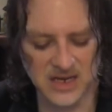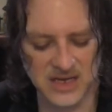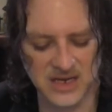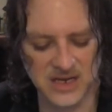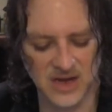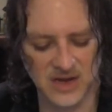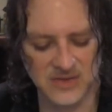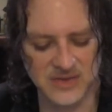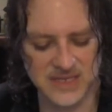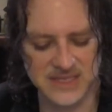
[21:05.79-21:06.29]
You
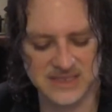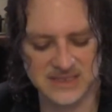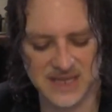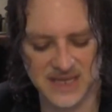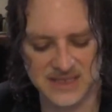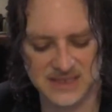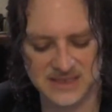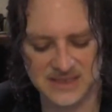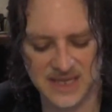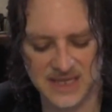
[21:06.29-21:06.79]
know that
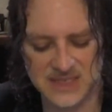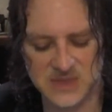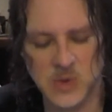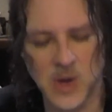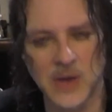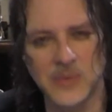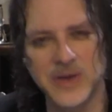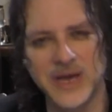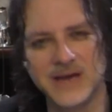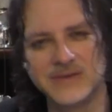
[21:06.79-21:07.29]
that that's
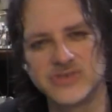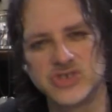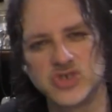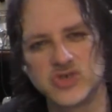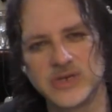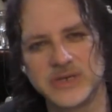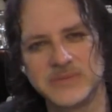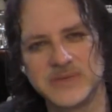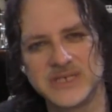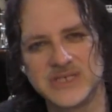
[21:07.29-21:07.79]
why we have
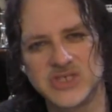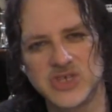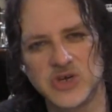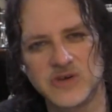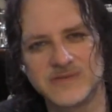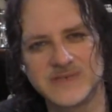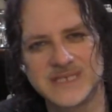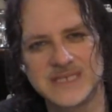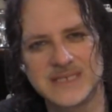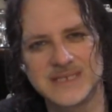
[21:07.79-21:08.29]
streaming
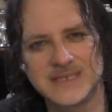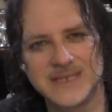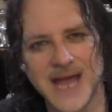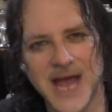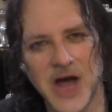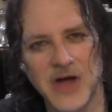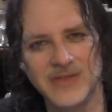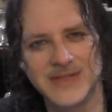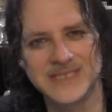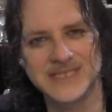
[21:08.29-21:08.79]
services
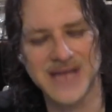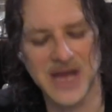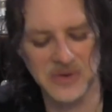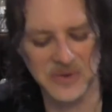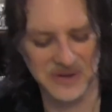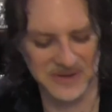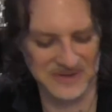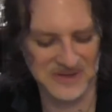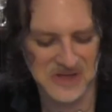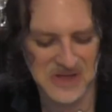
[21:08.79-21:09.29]
now. That's not.